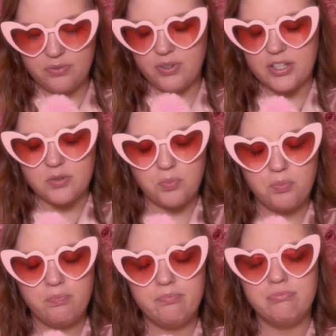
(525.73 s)
it's
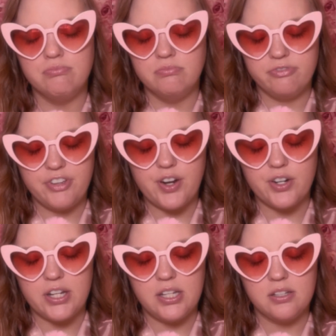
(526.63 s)

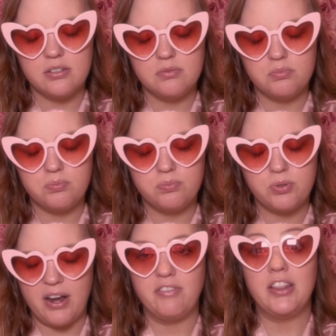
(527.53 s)
very
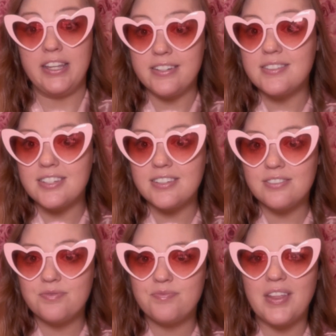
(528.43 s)
prevalent.
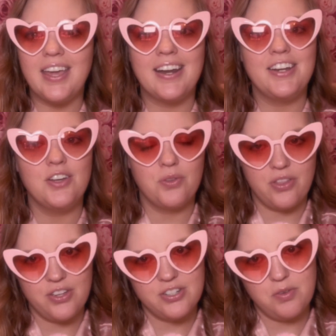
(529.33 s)
And I know that
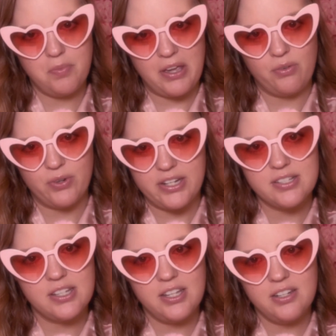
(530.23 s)
there's a big
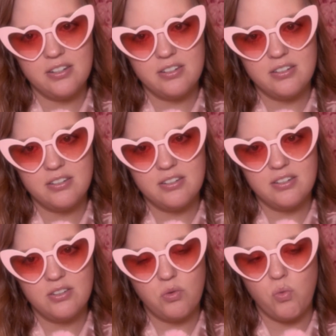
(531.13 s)
reason
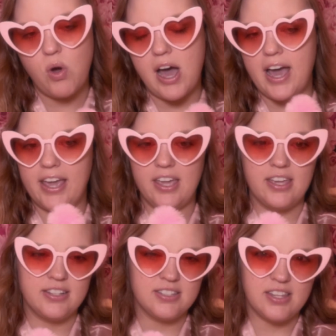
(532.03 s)
why
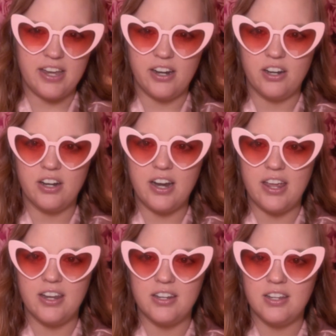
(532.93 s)
it's there
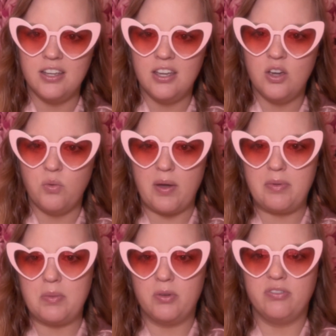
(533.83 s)
and why
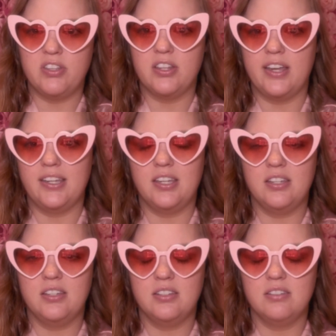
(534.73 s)
people feel like
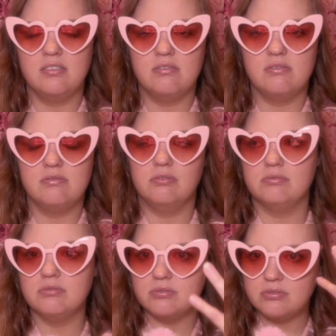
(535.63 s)

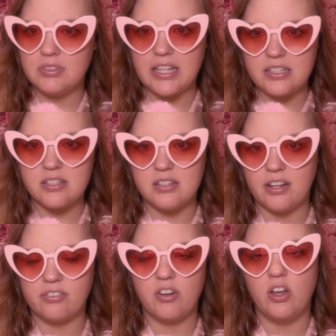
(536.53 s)
it's
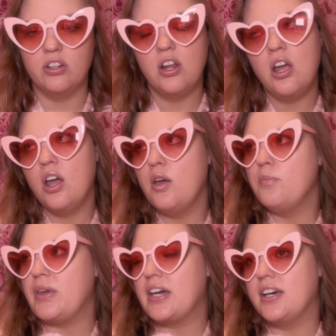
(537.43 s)
their fault,
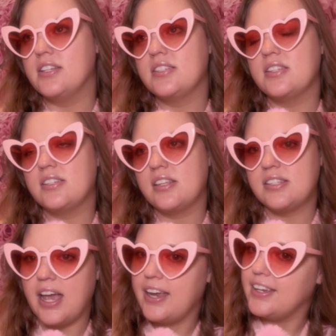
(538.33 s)
because
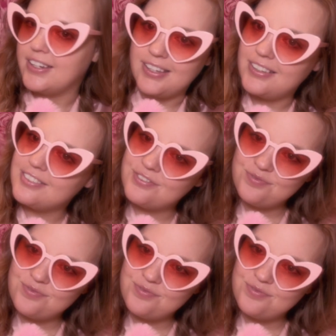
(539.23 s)
society